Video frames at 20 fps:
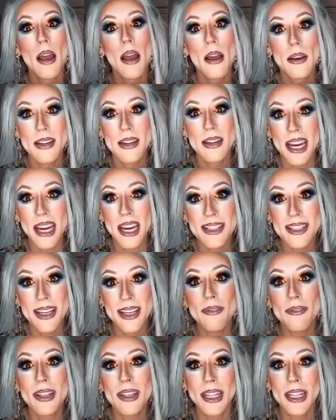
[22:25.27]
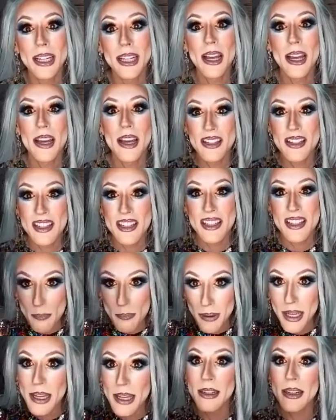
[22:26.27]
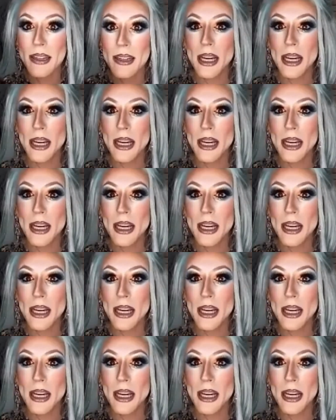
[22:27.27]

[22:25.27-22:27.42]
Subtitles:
negativity dip in,